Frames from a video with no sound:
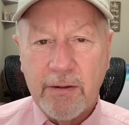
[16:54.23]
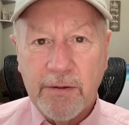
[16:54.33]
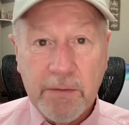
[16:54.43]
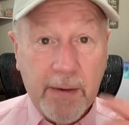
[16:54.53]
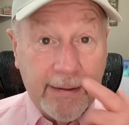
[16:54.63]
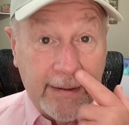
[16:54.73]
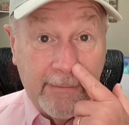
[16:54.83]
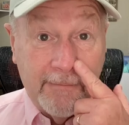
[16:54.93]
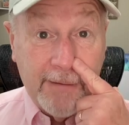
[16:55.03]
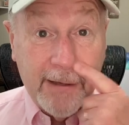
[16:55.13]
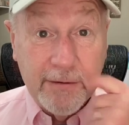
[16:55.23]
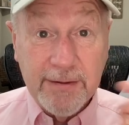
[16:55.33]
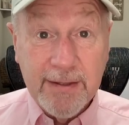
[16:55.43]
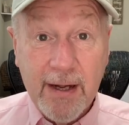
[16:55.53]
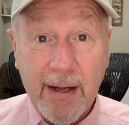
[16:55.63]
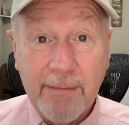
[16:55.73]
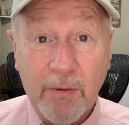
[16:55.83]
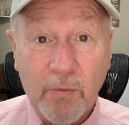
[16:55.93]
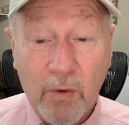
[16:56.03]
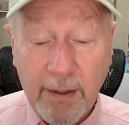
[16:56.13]
respecting father time,
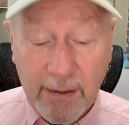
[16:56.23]
and